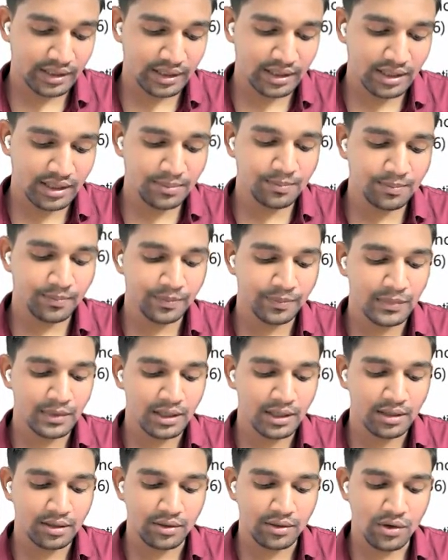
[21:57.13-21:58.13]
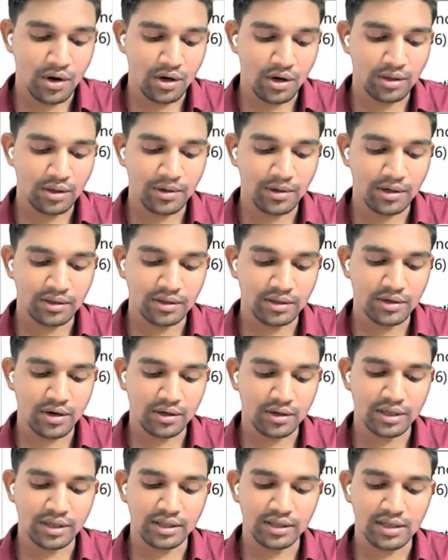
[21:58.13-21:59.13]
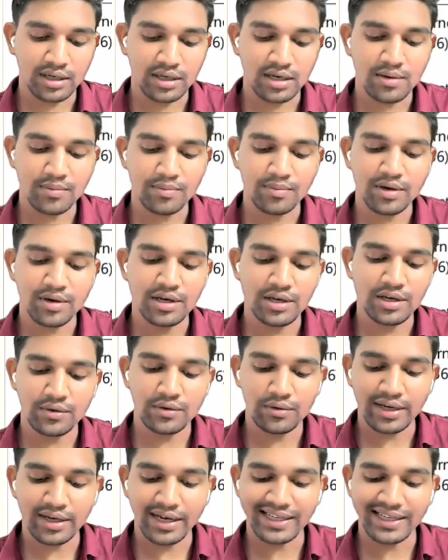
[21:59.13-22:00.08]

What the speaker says: If not for the doctrine, the company could